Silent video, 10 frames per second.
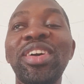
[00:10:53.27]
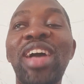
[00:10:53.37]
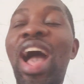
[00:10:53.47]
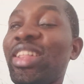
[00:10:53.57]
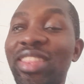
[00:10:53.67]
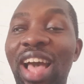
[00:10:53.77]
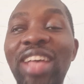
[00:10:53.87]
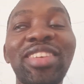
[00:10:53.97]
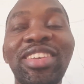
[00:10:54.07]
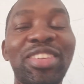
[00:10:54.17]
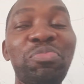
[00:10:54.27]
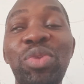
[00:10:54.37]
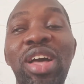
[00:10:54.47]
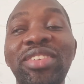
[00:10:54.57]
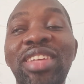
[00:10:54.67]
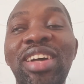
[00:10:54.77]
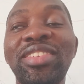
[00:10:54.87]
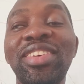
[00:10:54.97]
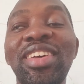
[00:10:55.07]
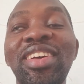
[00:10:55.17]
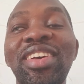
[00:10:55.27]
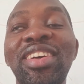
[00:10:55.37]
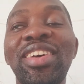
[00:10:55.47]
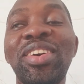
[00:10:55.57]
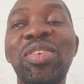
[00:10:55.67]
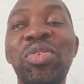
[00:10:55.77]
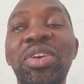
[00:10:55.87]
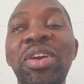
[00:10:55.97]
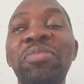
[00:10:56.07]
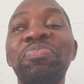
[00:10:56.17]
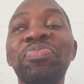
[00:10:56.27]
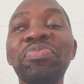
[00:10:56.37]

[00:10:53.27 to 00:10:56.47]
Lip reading: and as simple as that. Okay,